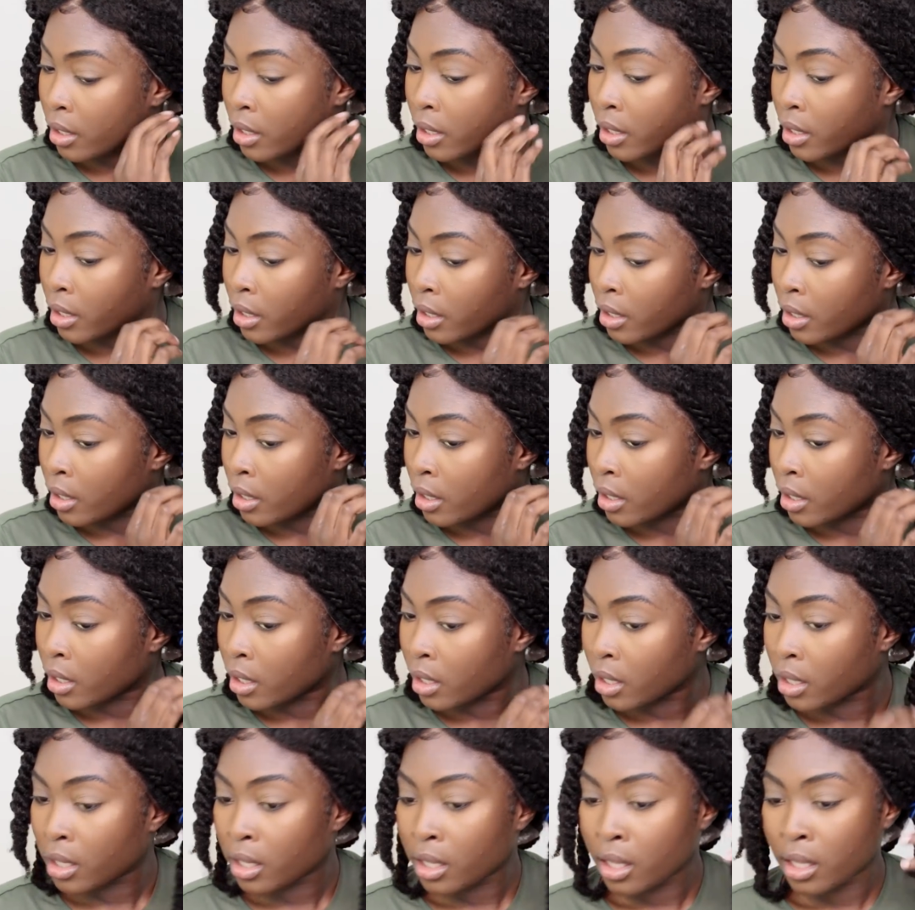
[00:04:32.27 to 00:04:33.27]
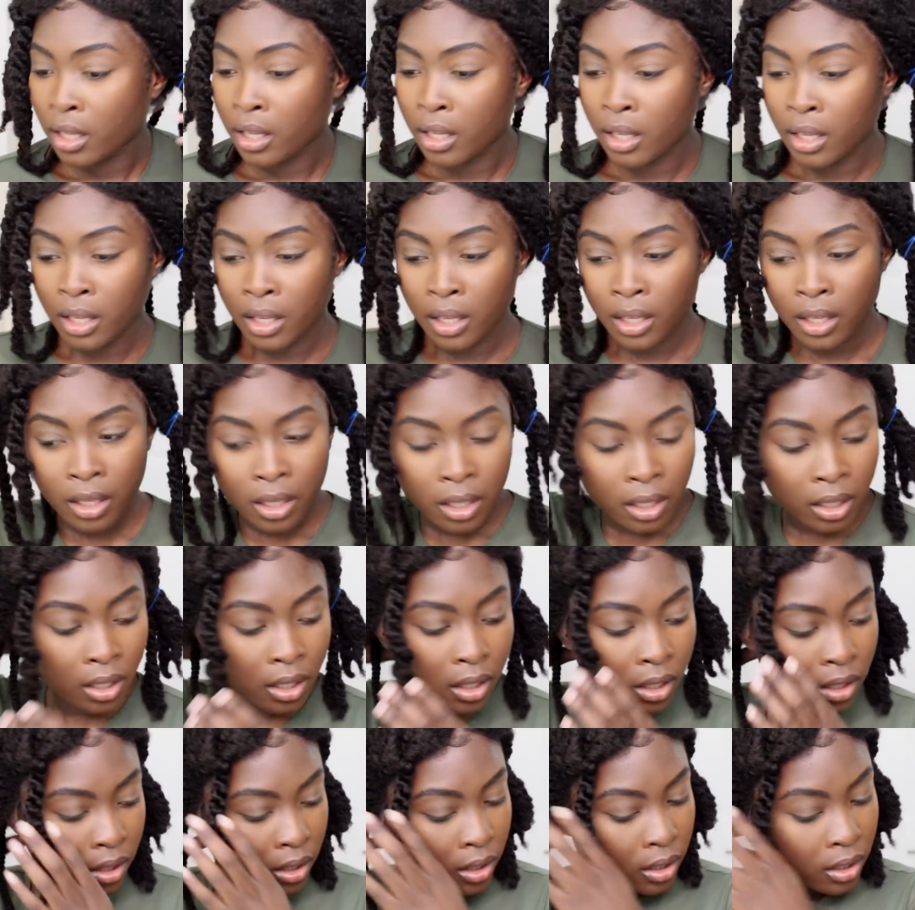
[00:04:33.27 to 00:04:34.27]

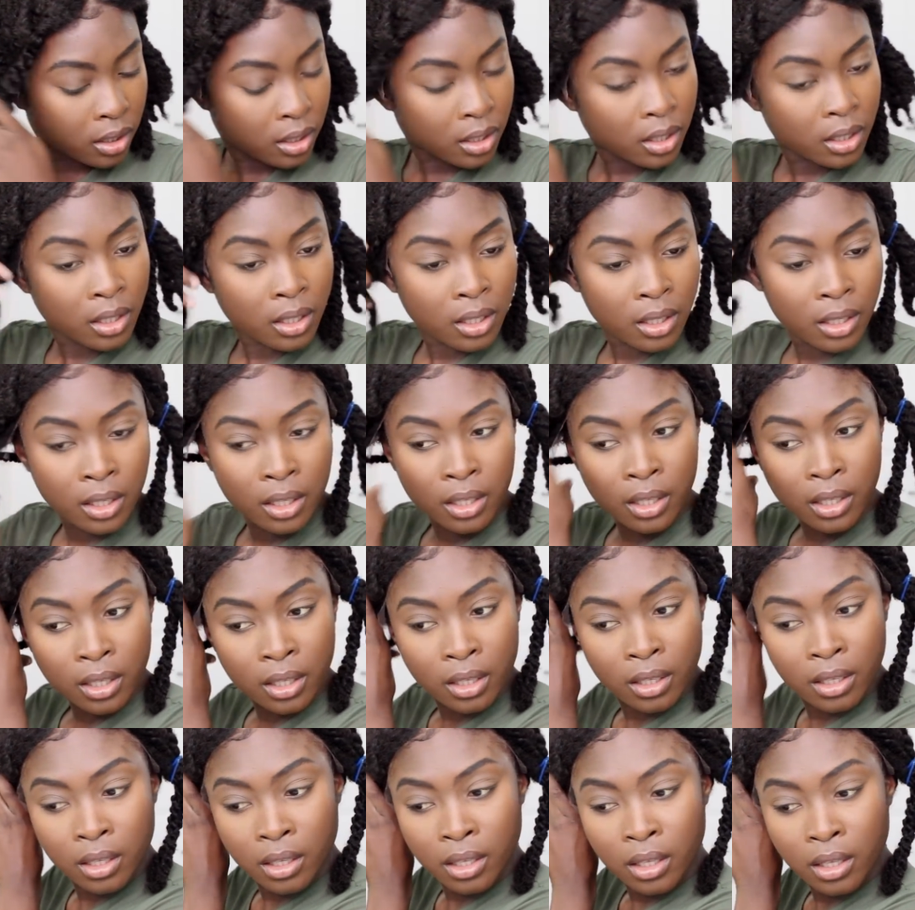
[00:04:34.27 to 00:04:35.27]
(no one is talking)